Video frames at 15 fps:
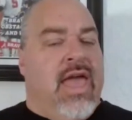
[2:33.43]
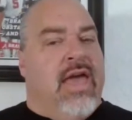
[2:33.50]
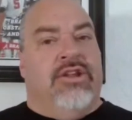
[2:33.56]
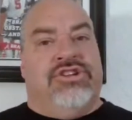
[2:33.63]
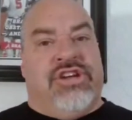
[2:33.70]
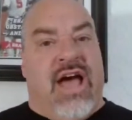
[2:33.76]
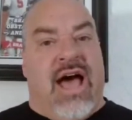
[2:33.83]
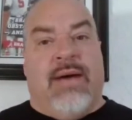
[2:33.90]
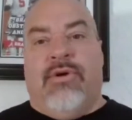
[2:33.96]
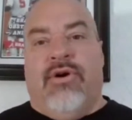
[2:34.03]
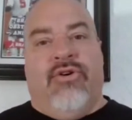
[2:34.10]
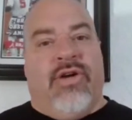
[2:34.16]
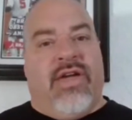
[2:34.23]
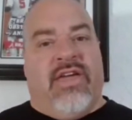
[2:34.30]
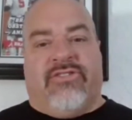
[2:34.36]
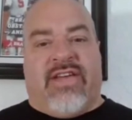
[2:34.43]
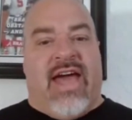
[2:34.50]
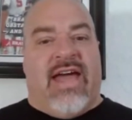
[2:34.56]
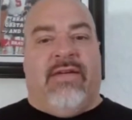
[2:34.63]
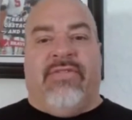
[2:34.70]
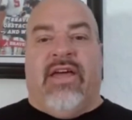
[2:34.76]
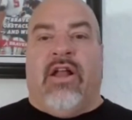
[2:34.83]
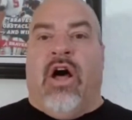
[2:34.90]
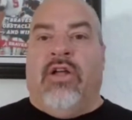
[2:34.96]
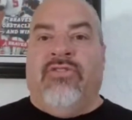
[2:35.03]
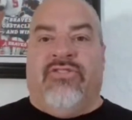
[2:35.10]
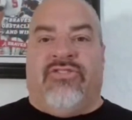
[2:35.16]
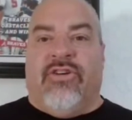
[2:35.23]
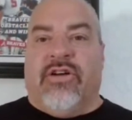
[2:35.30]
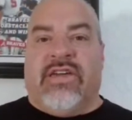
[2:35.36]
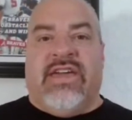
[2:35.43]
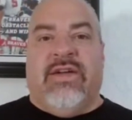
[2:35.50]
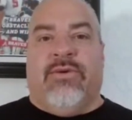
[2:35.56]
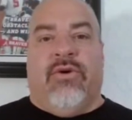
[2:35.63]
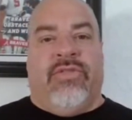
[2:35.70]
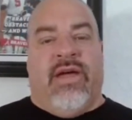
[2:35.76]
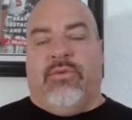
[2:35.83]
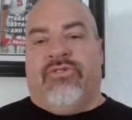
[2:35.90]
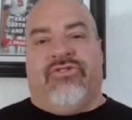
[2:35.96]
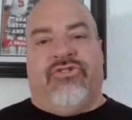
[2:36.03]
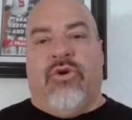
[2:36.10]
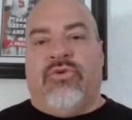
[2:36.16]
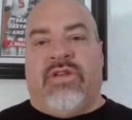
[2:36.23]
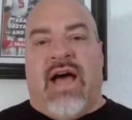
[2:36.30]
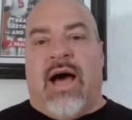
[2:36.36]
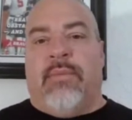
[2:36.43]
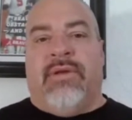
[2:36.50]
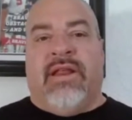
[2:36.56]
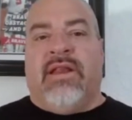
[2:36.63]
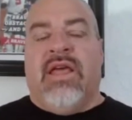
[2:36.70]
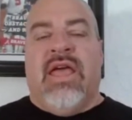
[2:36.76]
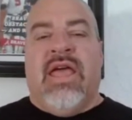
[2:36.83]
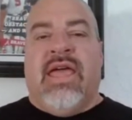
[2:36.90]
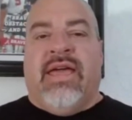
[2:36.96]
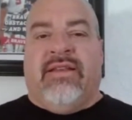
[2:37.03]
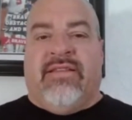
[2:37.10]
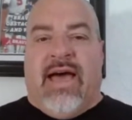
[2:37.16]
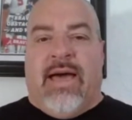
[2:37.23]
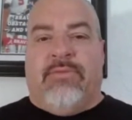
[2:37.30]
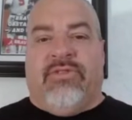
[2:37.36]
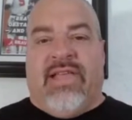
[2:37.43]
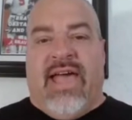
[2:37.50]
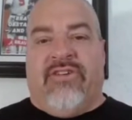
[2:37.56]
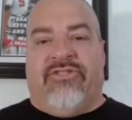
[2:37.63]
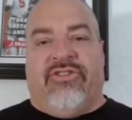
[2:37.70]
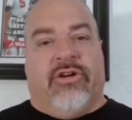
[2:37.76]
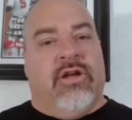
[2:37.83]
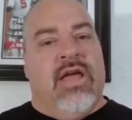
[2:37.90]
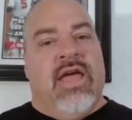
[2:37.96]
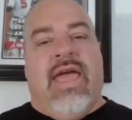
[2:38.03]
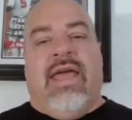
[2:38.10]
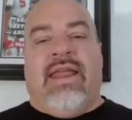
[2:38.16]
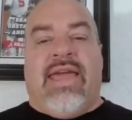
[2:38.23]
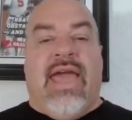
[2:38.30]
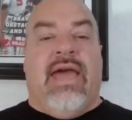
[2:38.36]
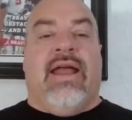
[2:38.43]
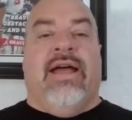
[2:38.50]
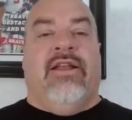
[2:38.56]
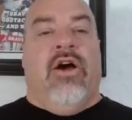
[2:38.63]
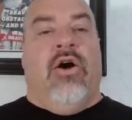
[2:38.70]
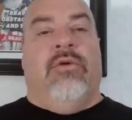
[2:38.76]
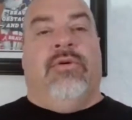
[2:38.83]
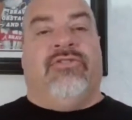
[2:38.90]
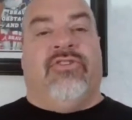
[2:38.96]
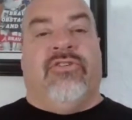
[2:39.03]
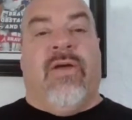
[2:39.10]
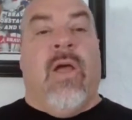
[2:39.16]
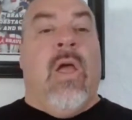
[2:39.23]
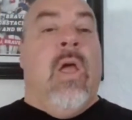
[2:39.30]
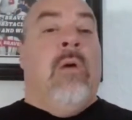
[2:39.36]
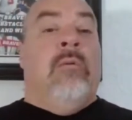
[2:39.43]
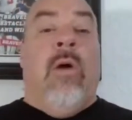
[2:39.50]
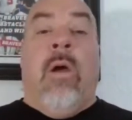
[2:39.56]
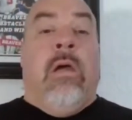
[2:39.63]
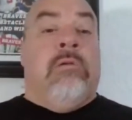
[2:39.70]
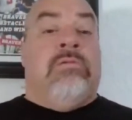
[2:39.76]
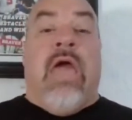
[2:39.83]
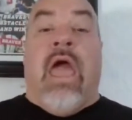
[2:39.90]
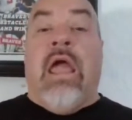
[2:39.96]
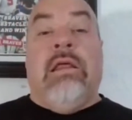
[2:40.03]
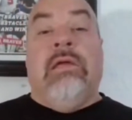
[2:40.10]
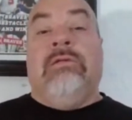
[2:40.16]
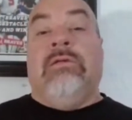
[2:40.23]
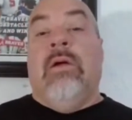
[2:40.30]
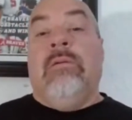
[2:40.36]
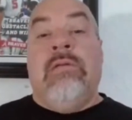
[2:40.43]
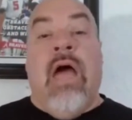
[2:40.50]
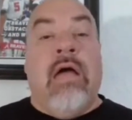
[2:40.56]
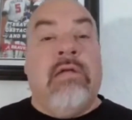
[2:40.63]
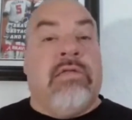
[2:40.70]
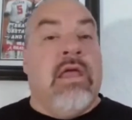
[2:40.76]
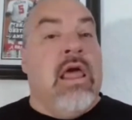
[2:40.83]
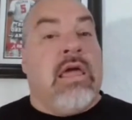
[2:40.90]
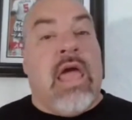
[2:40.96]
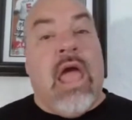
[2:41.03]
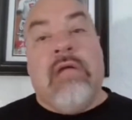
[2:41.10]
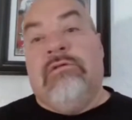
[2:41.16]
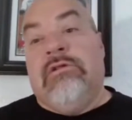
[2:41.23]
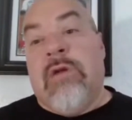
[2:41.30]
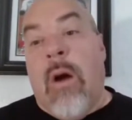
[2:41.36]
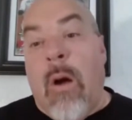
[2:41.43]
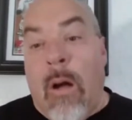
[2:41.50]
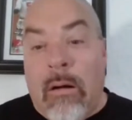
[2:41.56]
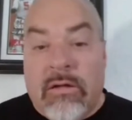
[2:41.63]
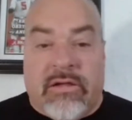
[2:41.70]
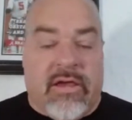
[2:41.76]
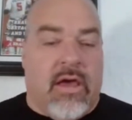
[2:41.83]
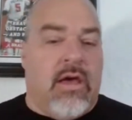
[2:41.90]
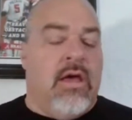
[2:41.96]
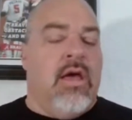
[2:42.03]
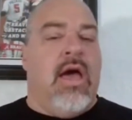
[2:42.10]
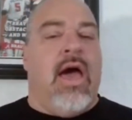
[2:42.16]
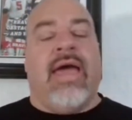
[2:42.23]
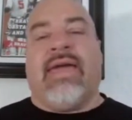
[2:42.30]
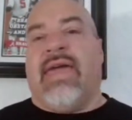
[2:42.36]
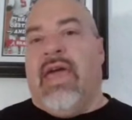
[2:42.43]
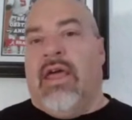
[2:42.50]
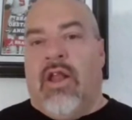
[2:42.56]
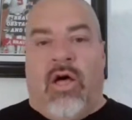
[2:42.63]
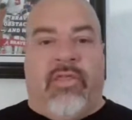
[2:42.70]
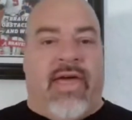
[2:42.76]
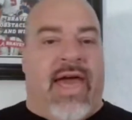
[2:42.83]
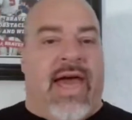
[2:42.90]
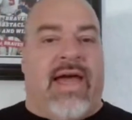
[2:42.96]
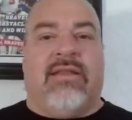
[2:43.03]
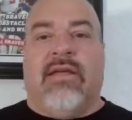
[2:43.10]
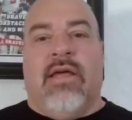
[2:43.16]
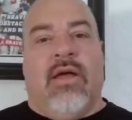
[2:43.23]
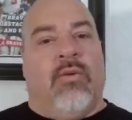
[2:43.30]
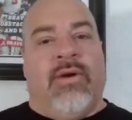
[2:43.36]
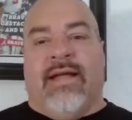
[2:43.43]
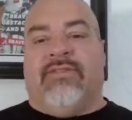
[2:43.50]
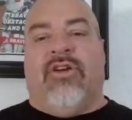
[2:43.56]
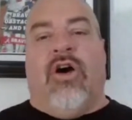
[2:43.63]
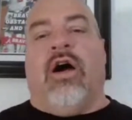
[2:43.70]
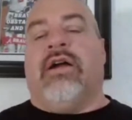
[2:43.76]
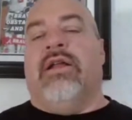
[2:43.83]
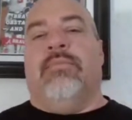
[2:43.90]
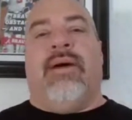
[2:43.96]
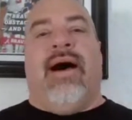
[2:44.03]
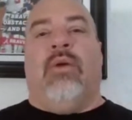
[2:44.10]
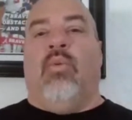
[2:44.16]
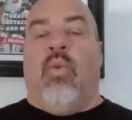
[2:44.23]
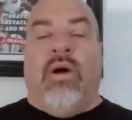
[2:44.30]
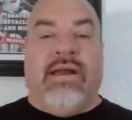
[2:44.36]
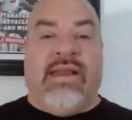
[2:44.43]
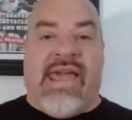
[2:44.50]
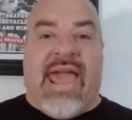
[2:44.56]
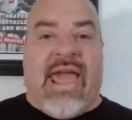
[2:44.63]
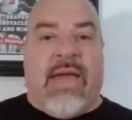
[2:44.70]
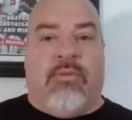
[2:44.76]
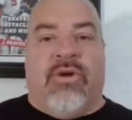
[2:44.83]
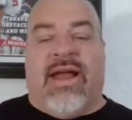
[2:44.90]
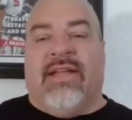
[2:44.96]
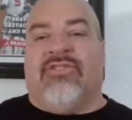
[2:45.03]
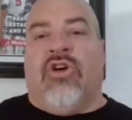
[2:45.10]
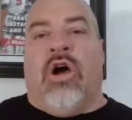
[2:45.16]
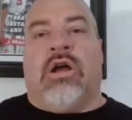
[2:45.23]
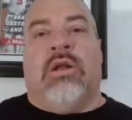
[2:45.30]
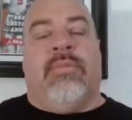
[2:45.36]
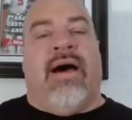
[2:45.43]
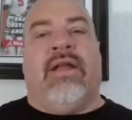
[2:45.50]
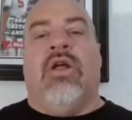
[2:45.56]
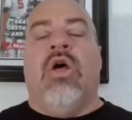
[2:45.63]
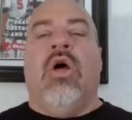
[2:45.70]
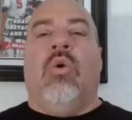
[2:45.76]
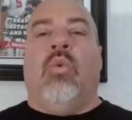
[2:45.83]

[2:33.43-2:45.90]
And Ajabo is kind of that unsung hero that was so dominant at times last year. And again, I know everybody's going to say, well, they didn't do nothing against Georgia. I get all that. We're not talking about one game. We're not talking about